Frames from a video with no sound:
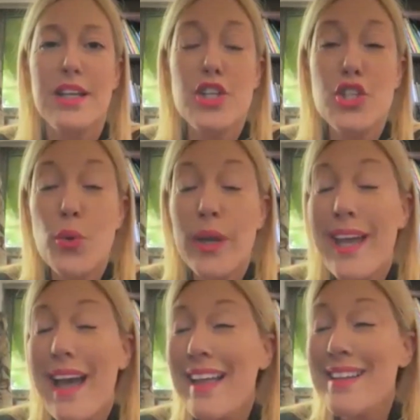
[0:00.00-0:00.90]

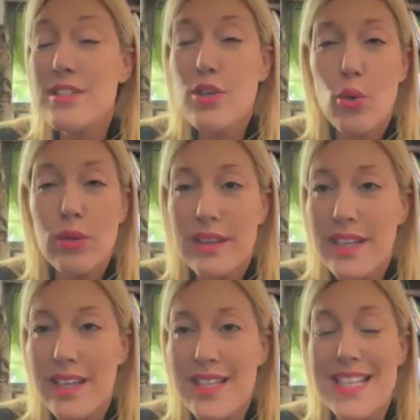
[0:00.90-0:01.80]
doing untold
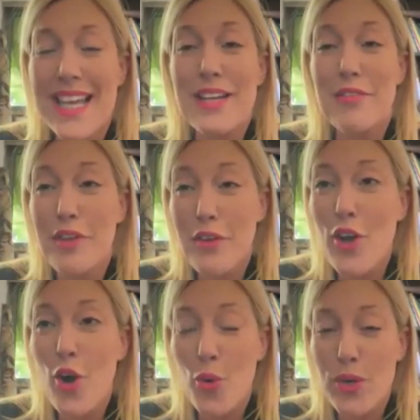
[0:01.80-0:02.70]
things in a
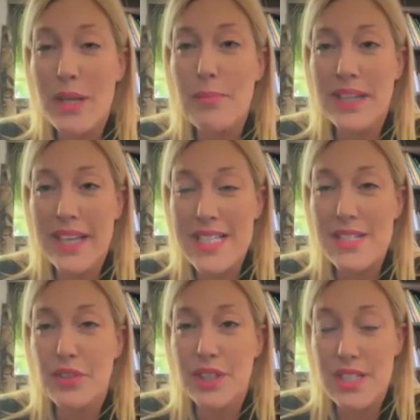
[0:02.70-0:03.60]
very holy
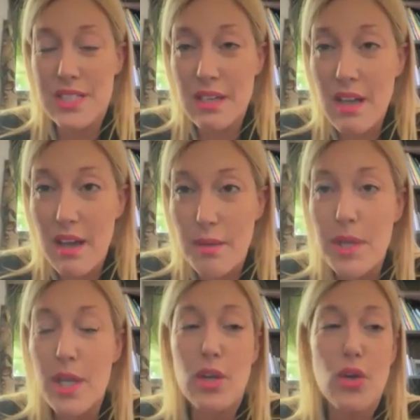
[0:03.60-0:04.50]
place for the Islam,
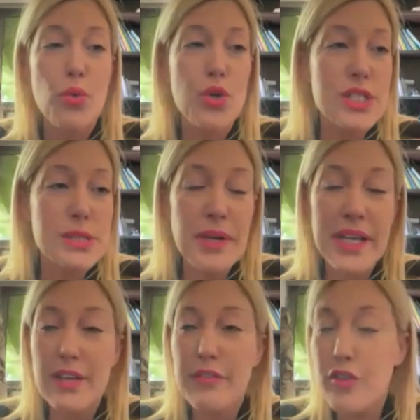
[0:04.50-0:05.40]
which is
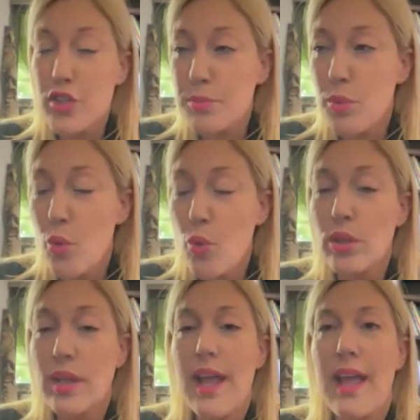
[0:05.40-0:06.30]
playing
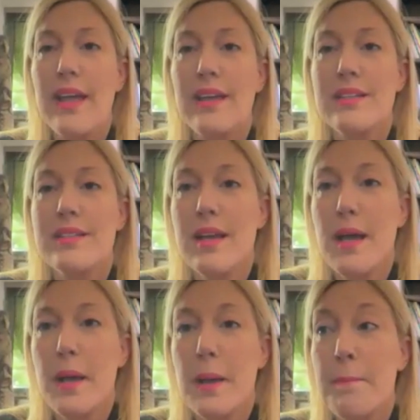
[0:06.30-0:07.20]
football and
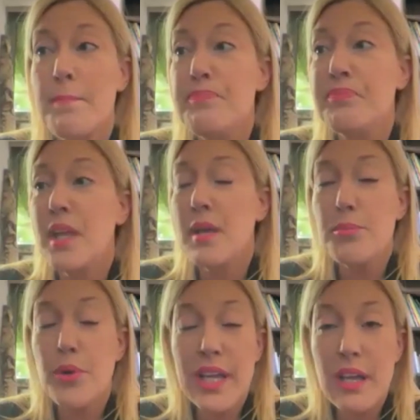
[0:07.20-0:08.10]

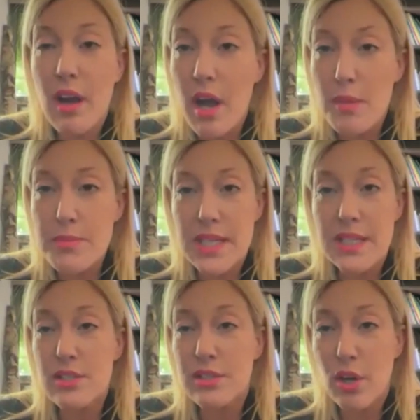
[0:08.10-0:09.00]
bringing arms
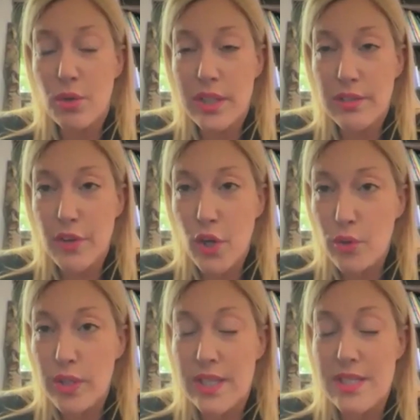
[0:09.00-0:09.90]
into the Holy of
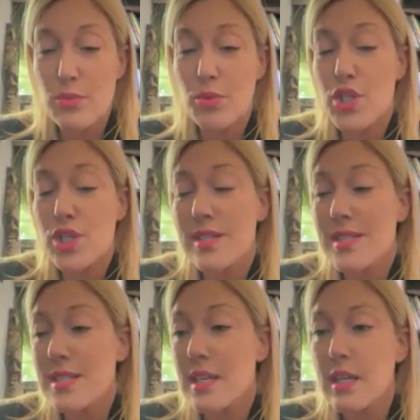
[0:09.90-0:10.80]
Holies, which is